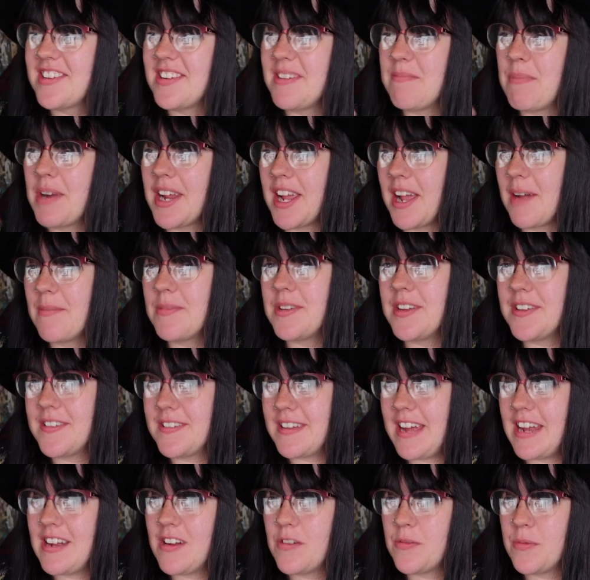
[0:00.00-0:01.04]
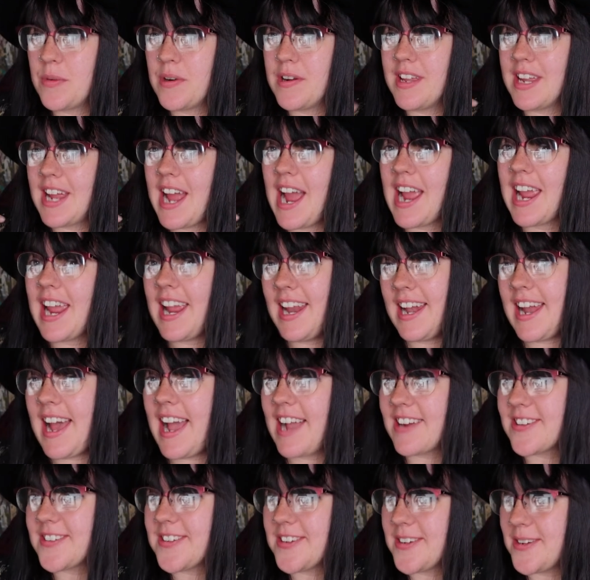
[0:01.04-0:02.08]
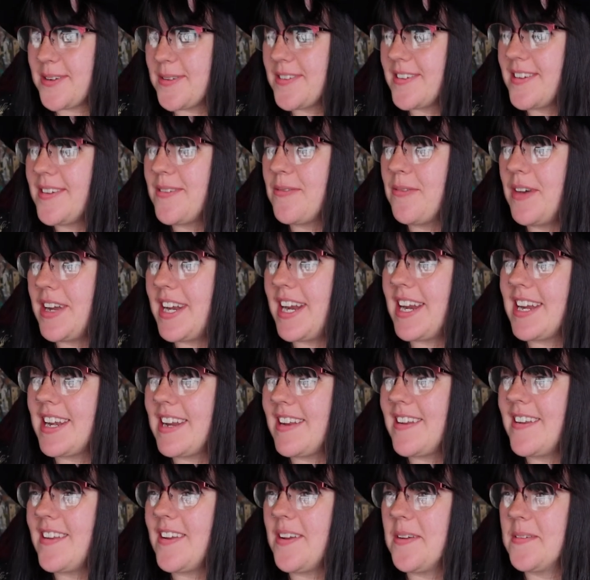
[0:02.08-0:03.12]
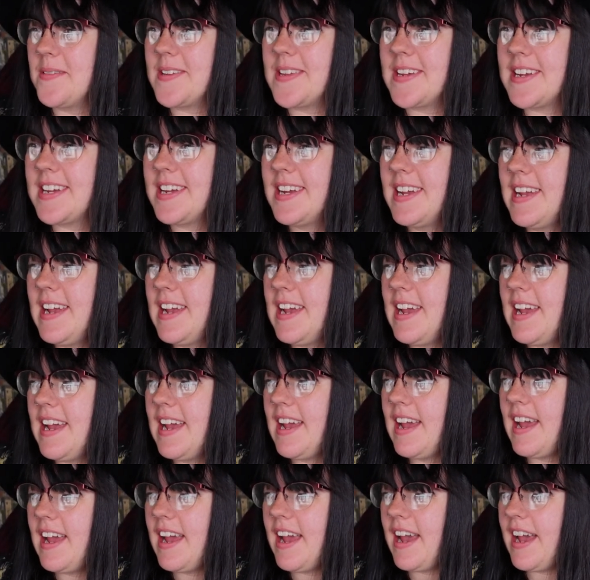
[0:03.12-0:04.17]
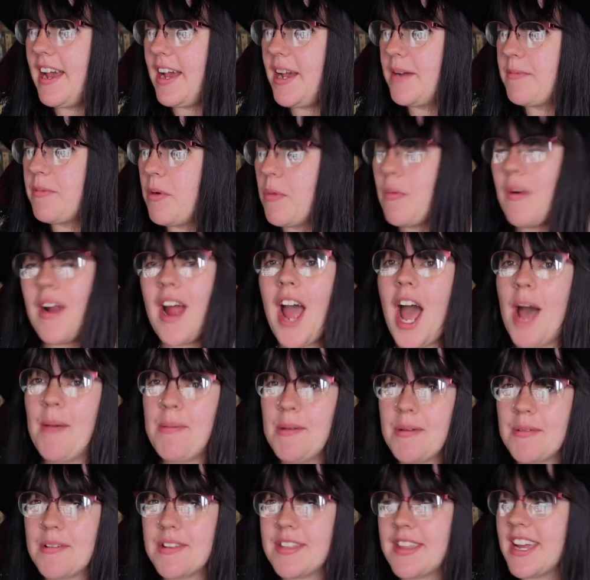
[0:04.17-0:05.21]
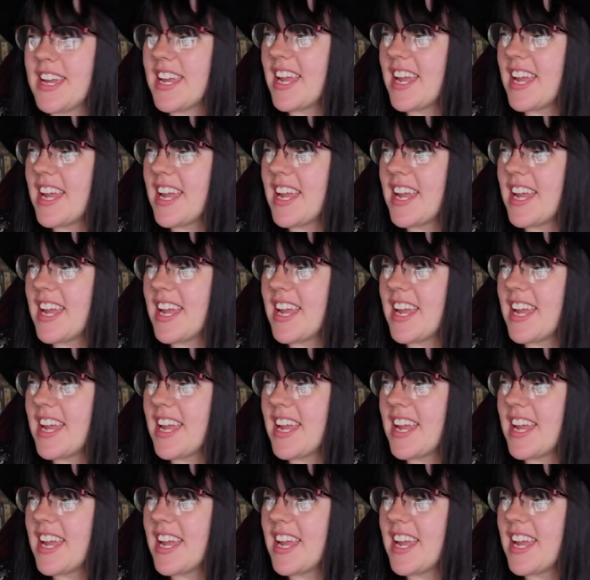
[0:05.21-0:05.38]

to bring it up to a standard where, like, I can actually use it when I need to use it. We're happy with it